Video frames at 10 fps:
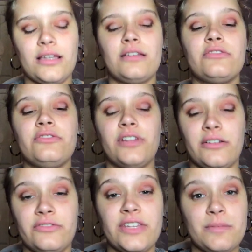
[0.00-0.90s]

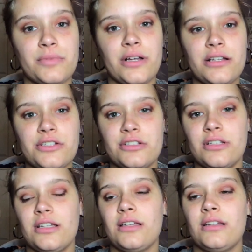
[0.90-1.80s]
fluffy brush.
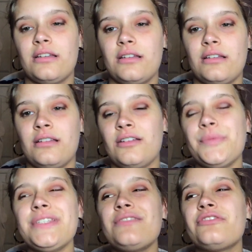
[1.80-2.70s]
I
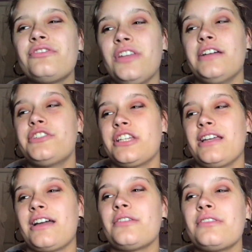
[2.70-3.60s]
almost said flushy.
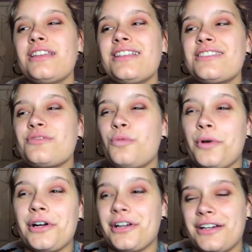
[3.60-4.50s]
I don't think that's a
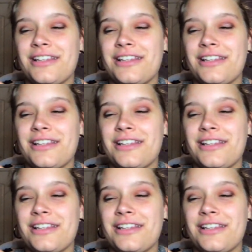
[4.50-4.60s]
word.